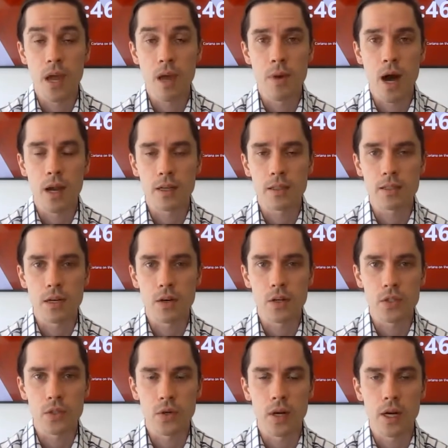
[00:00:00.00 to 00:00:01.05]
bear market
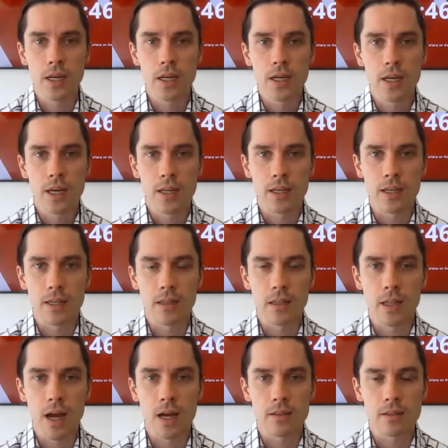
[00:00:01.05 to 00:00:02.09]
territory in
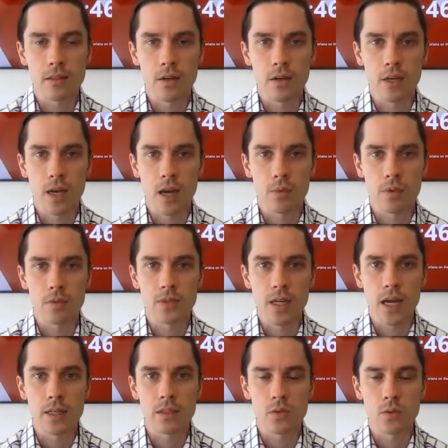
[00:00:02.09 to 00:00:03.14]
the last couple of
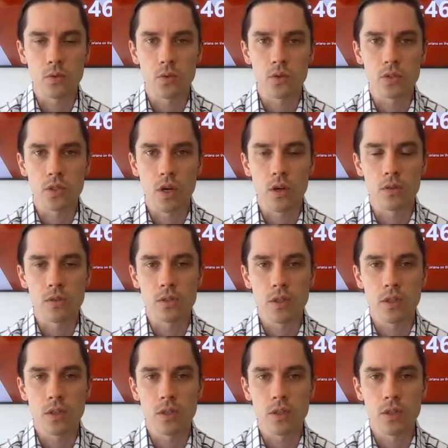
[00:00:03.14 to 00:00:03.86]
days or so.